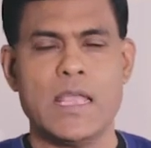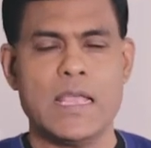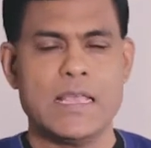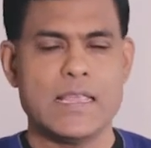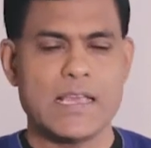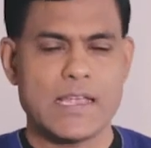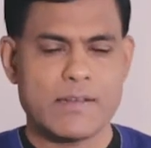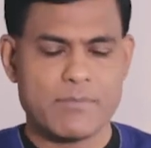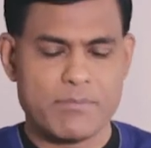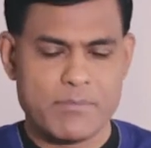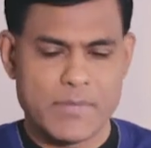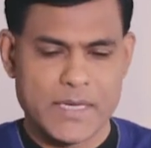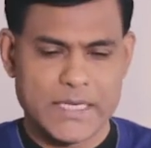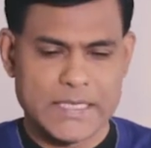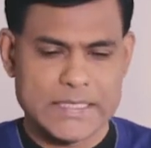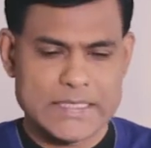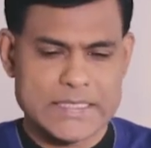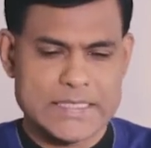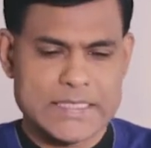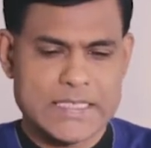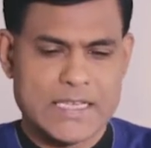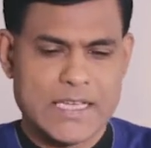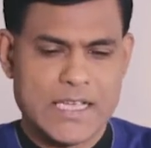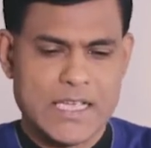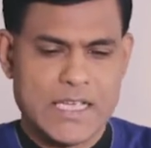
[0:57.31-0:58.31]
That
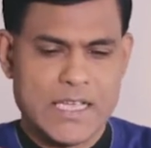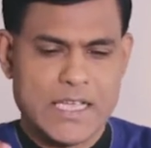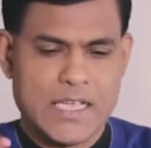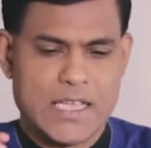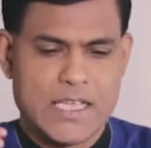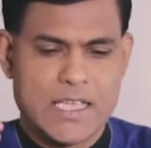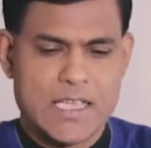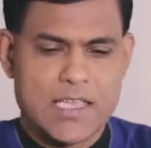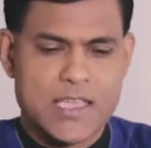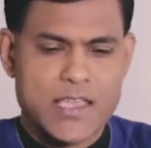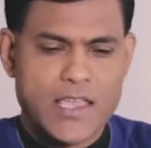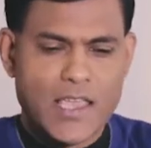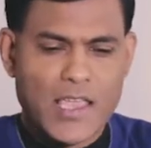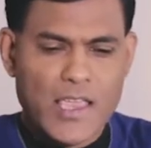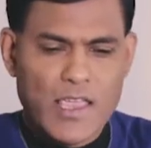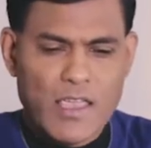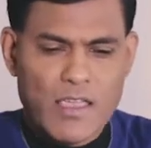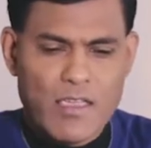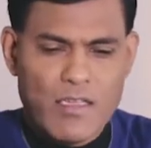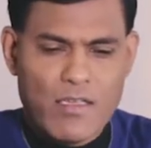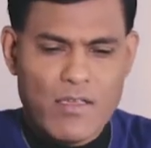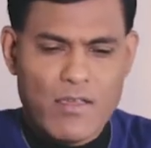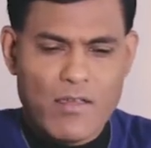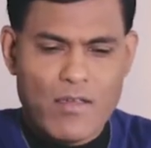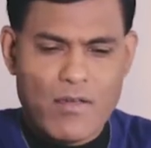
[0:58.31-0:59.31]
means
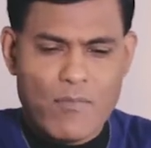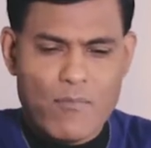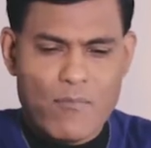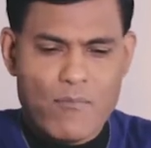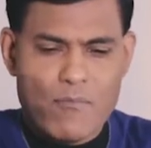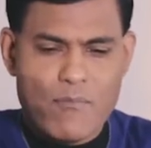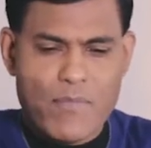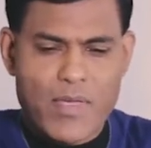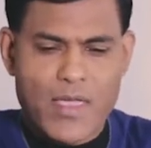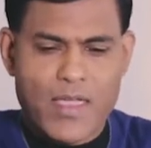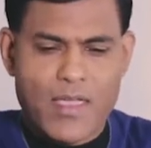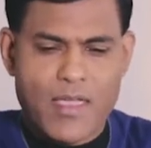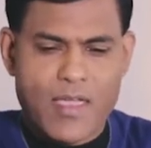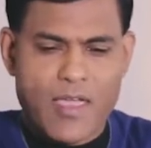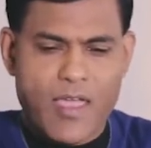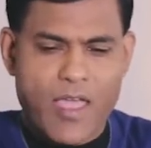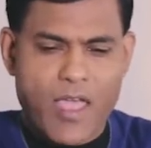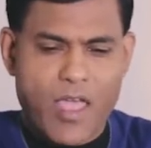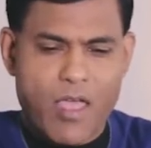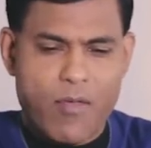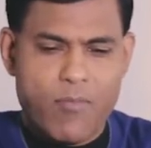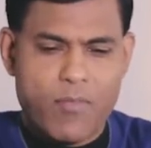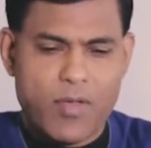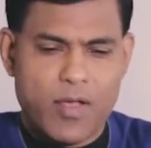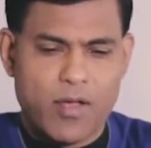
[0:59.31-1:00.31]
he
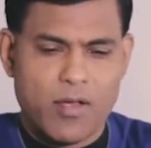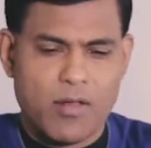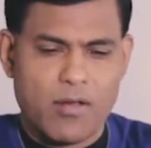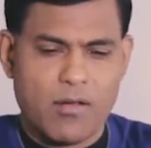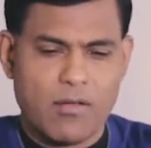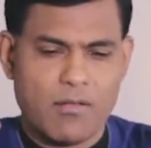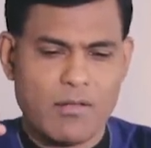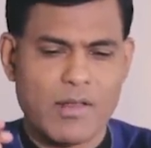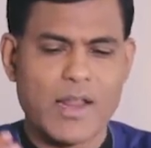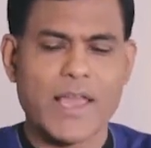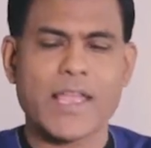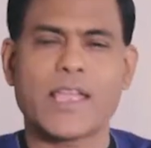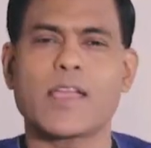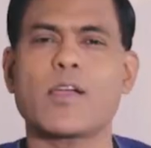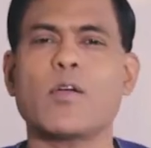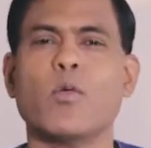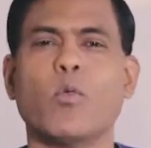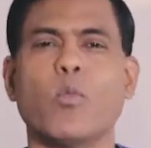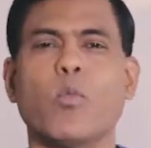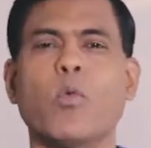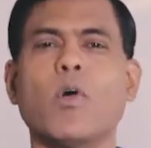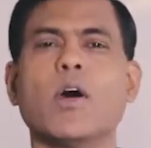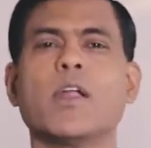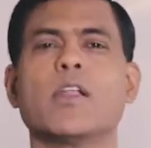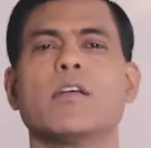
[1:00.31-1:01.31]
became like
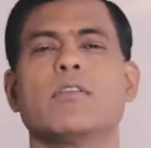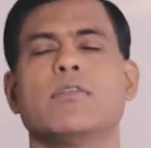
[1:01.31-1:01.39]
one